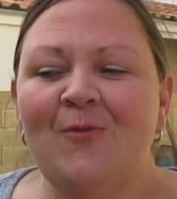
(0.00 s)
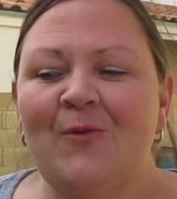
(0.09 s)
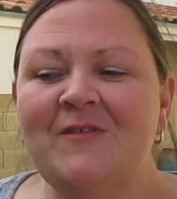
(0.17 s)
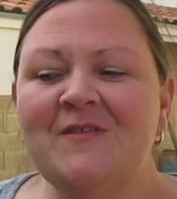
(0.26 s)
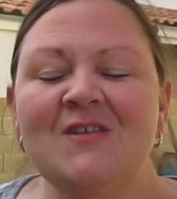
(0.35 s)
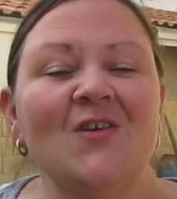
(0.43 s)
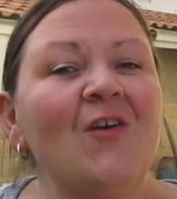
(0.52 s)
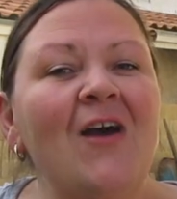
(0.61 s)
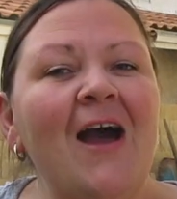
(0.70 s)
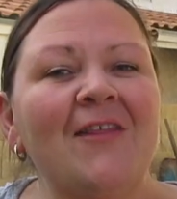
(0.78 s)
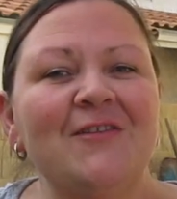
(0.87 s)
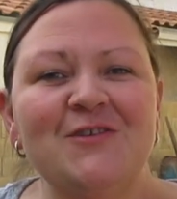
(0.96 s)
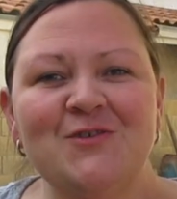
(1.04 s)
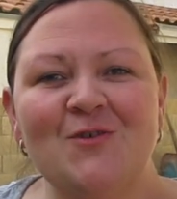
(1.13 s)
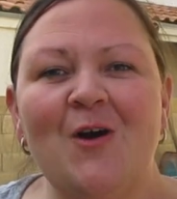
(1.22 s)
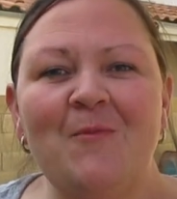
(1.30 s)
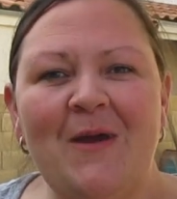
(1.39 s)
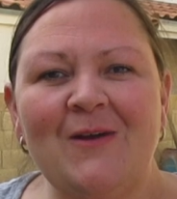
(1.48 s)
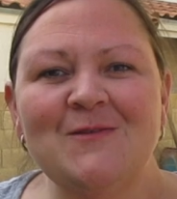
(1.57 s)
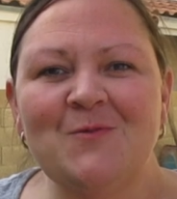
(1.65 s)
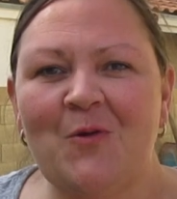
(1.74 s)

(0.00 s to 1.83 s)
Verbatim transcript: We've still got the straw bales,